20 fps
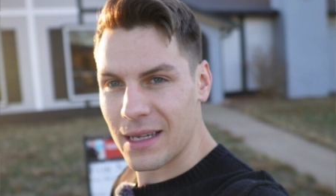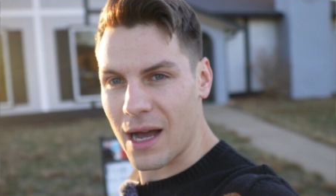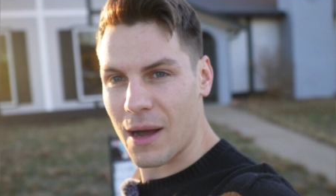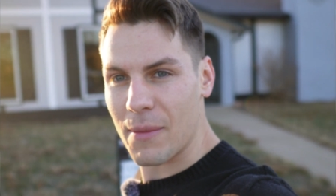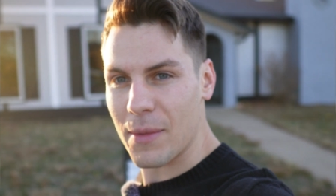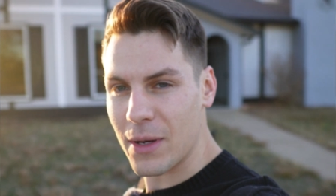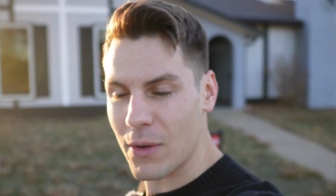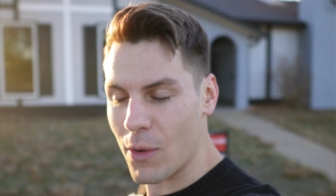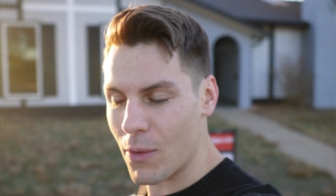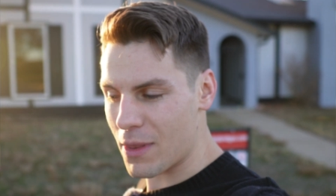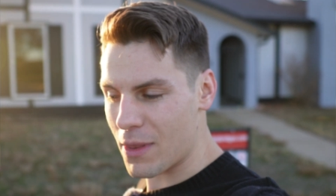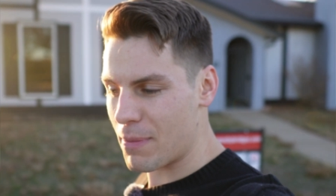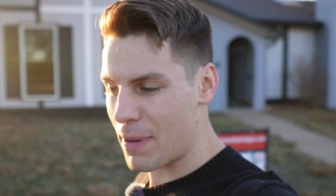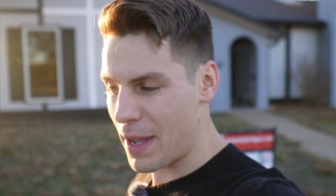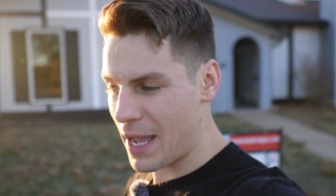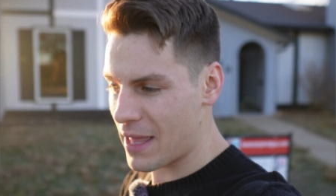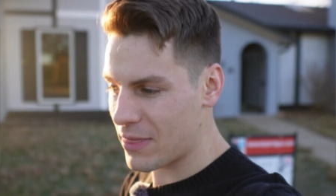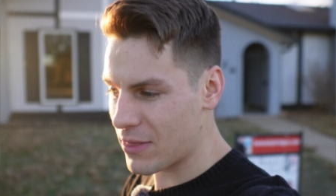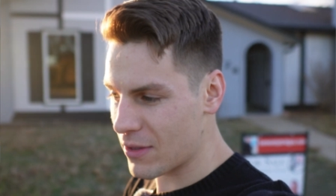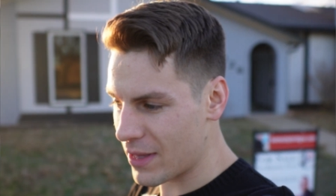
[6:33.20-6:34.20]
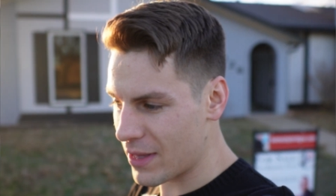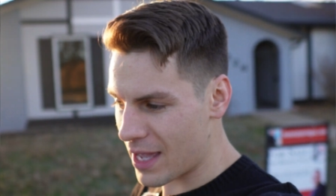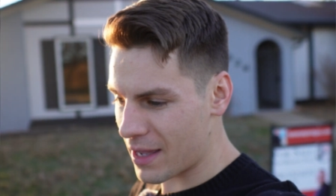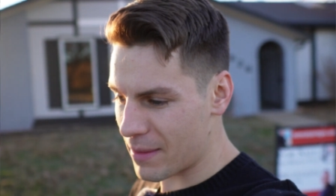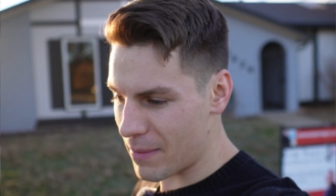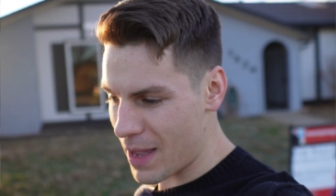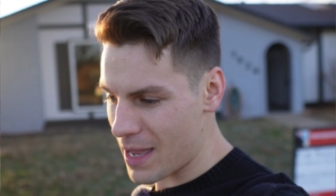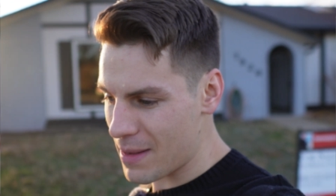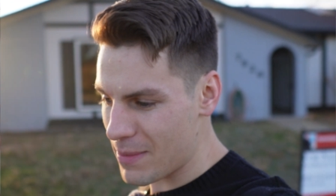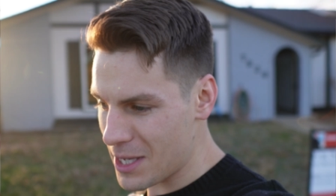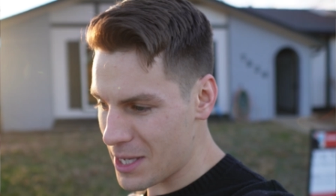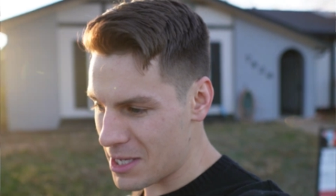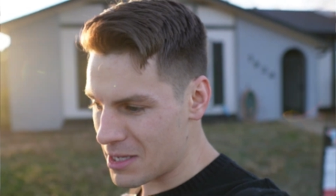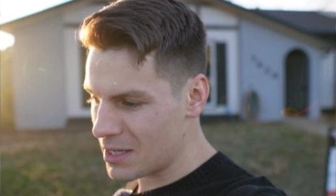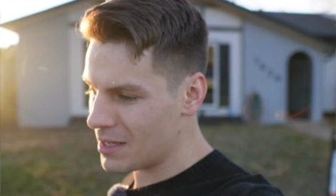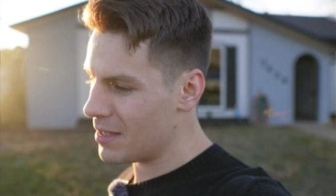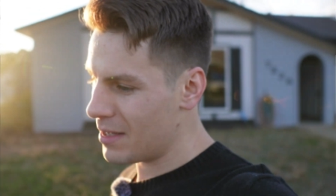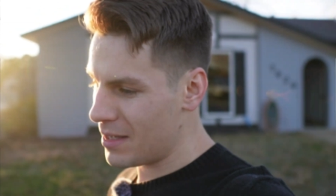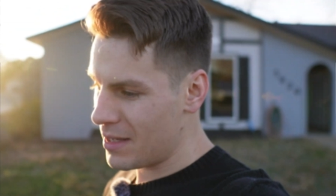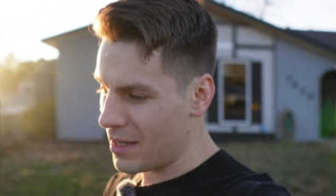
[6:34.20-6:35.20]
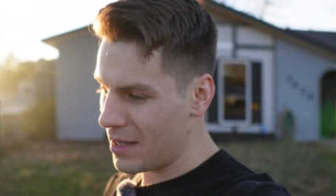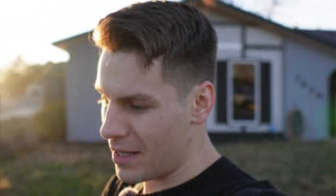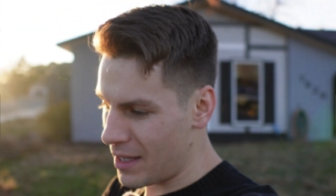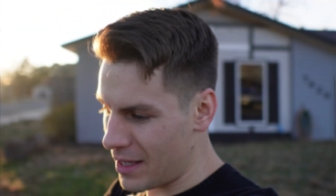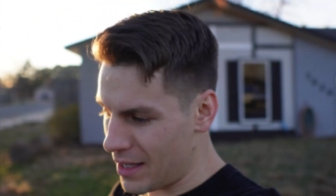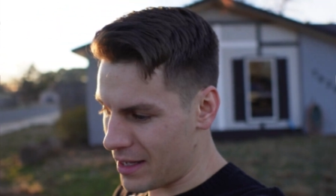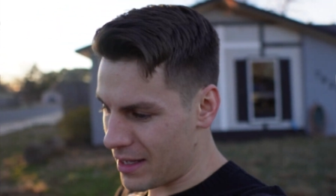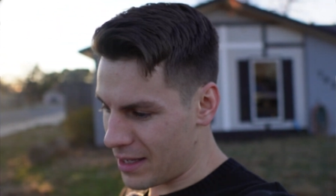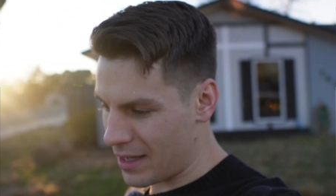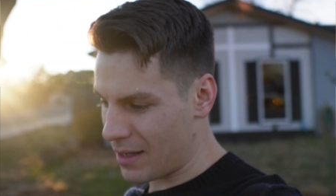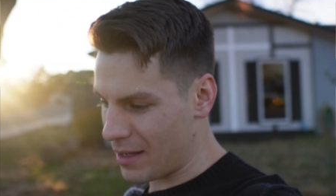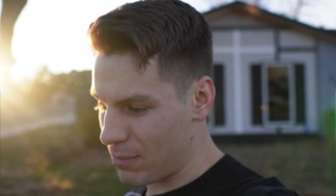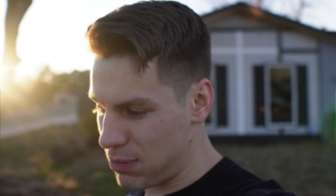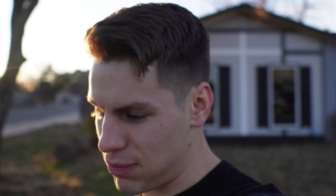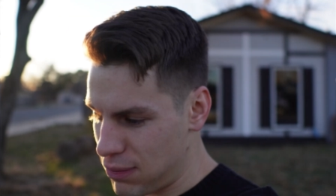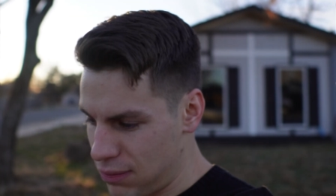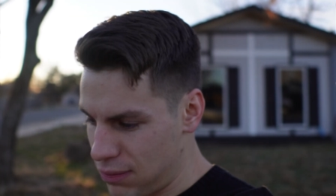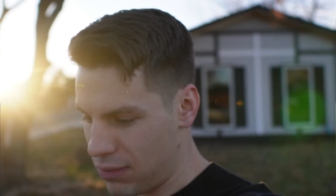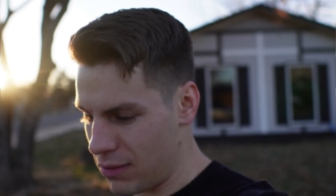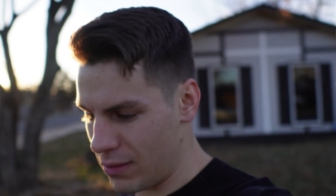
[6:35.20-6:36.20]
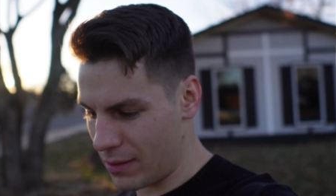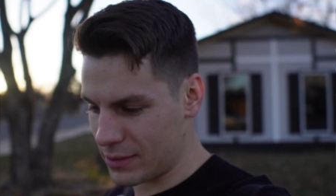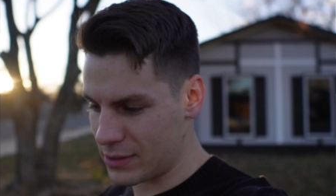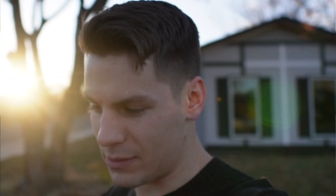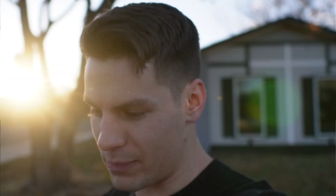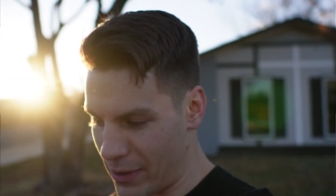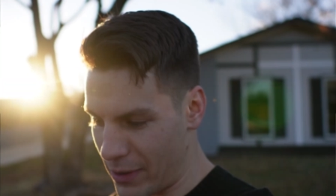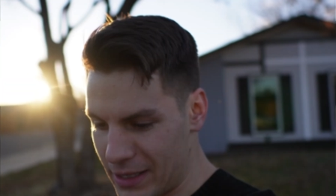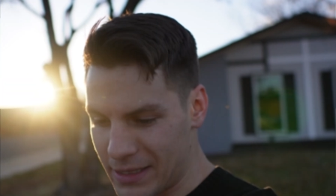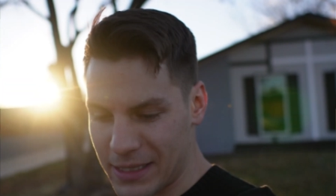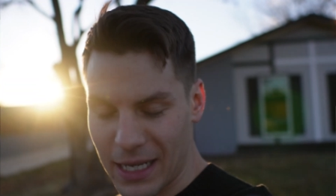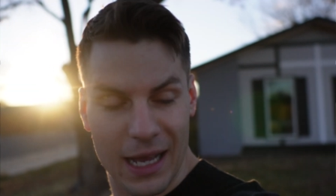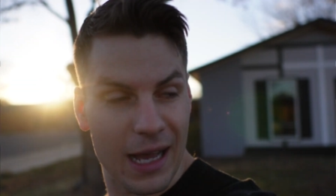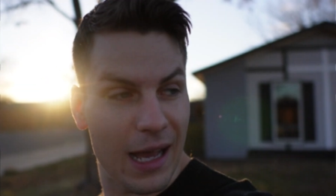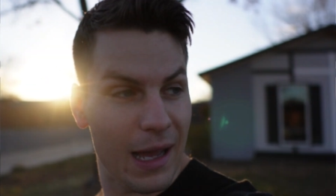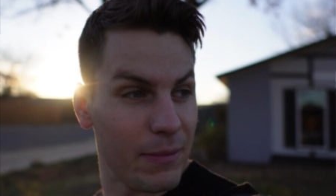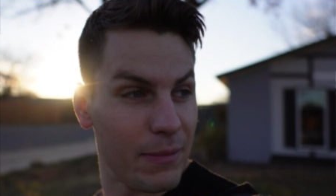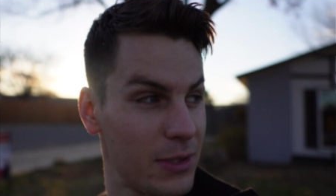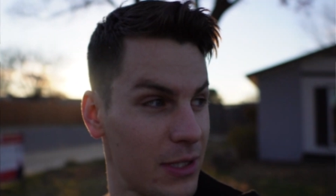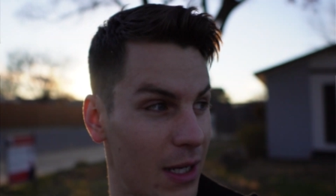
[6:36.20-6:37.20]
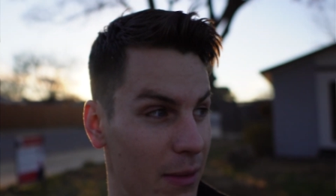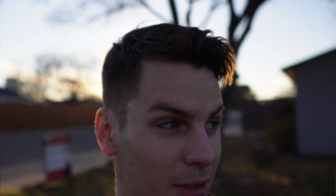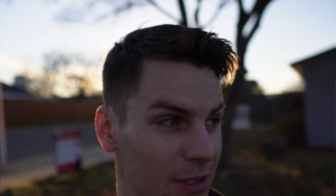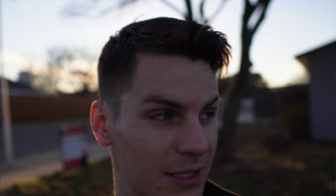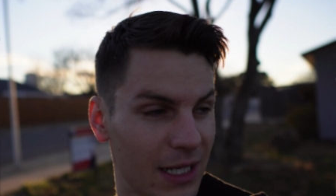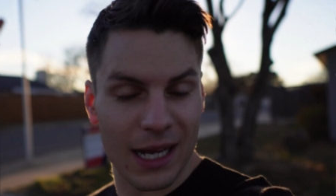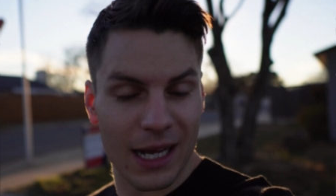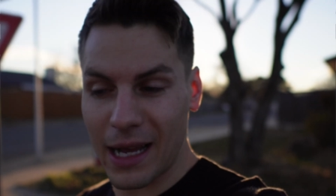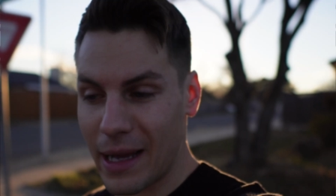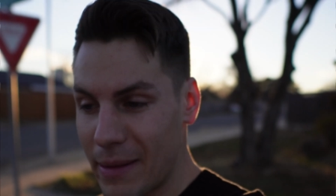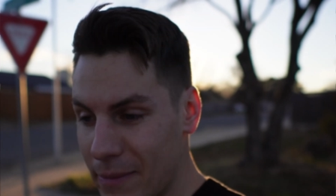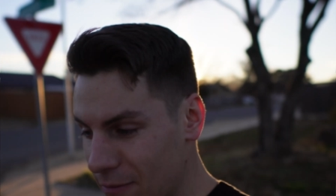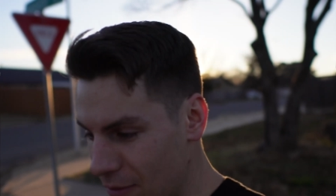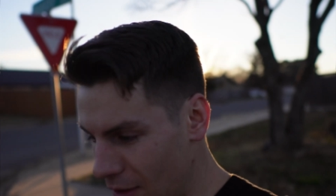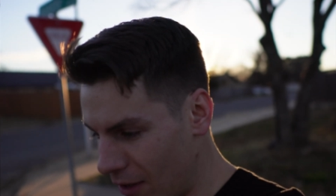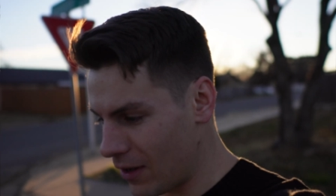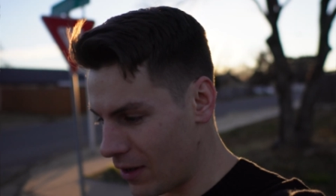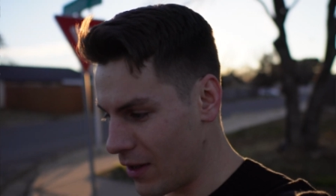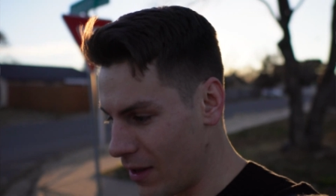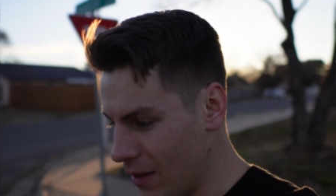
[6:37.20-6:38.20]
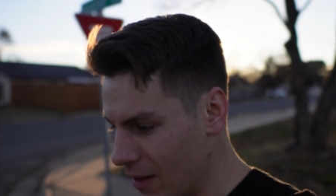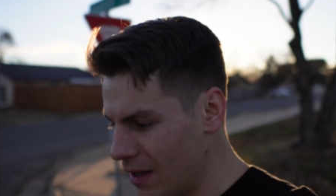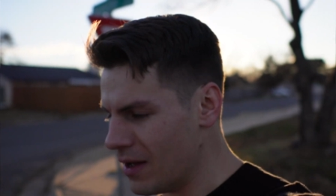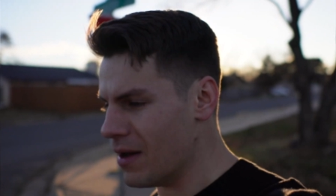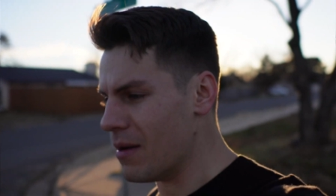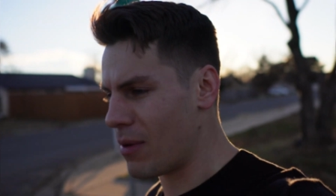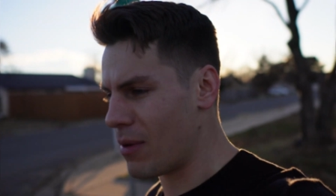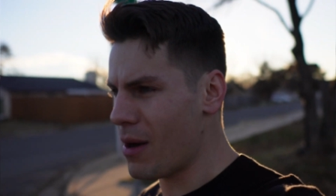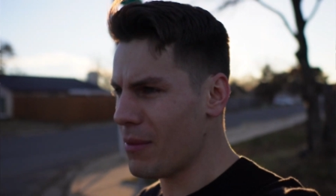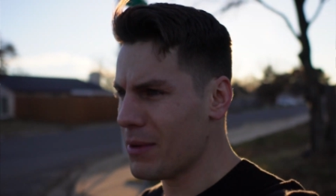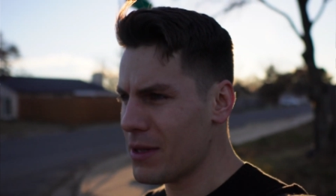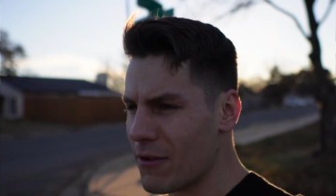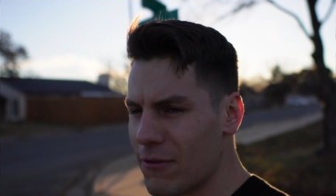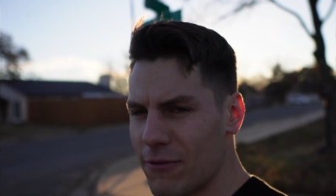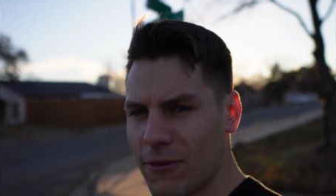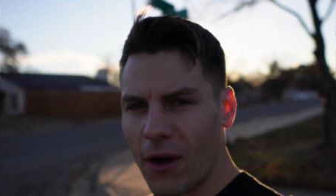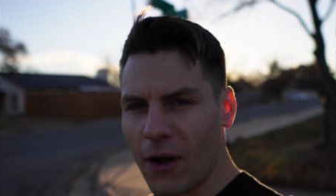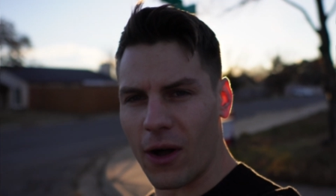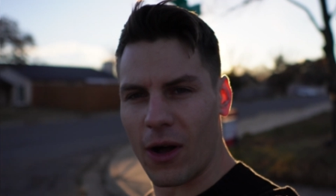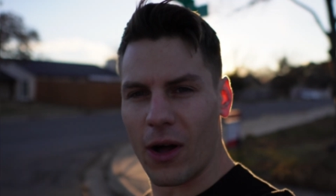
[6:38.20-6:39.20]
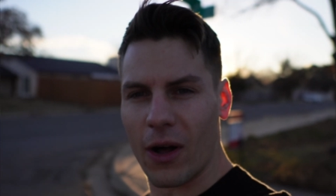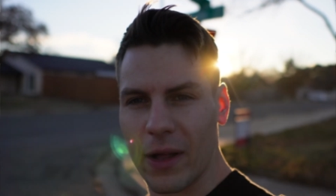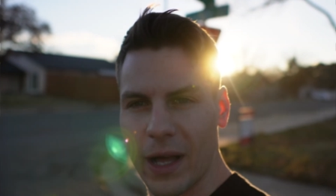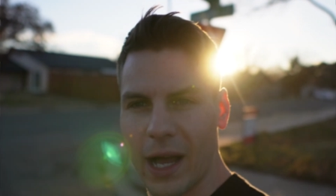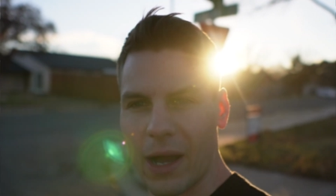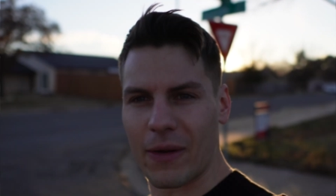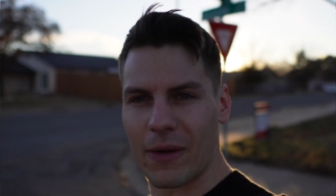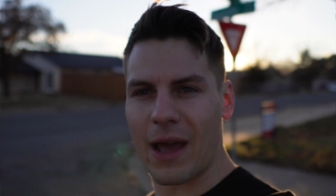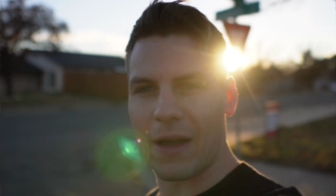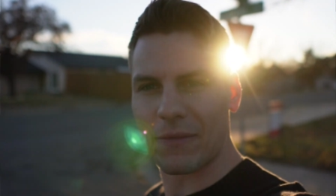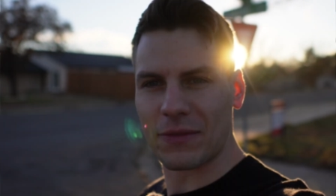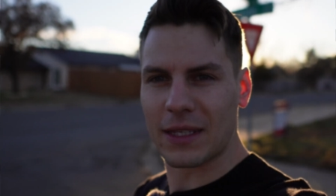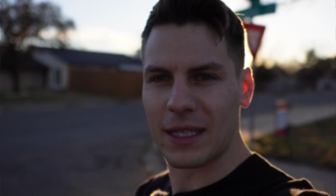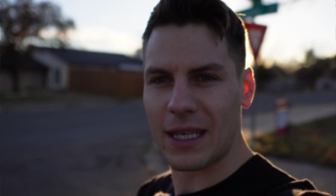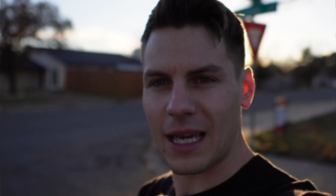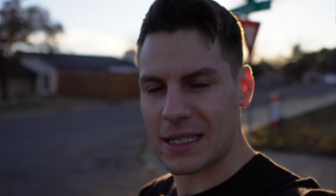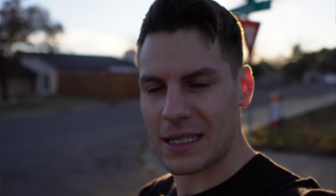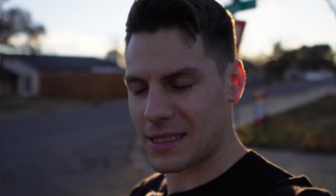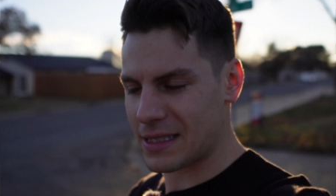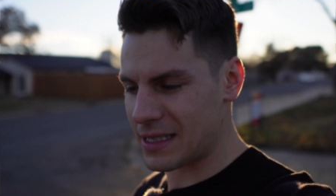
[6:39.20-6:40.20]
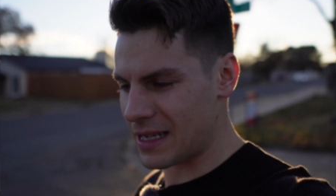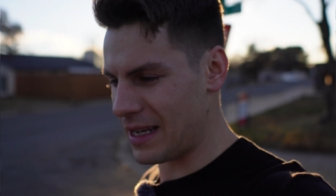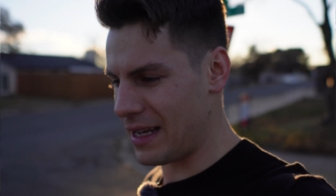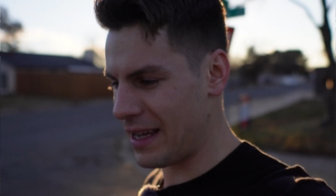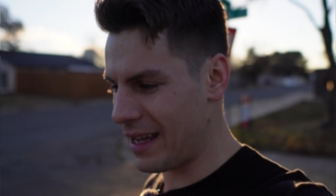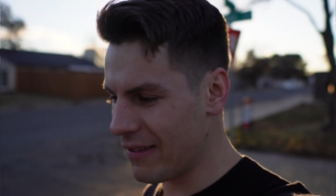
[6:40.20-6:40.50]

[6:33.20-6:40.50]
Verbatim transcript: Coming with Panther Lake maybe uh, springtime, summertime, fall, probably the fall, I would have to guess.